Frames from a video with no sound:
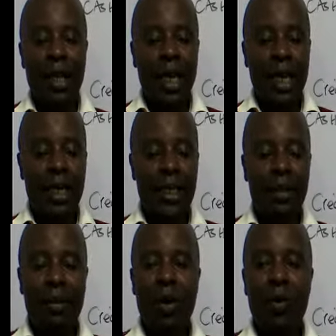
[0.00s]
I can see
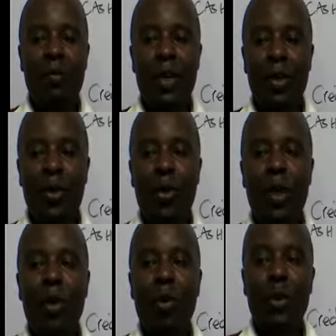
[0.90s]
my revenue
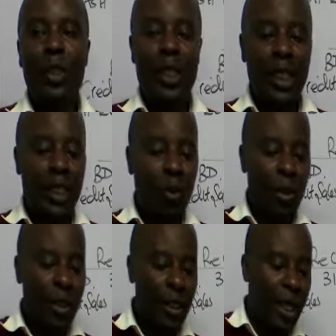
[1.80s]
was 30
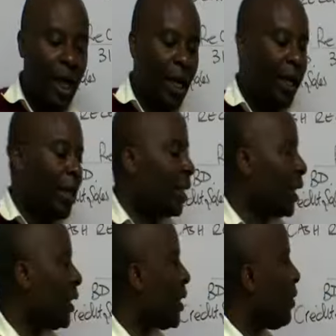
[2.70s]
what year?
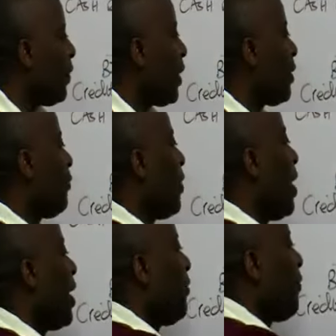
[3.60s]

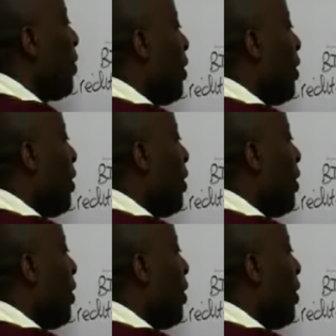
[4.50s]
3075.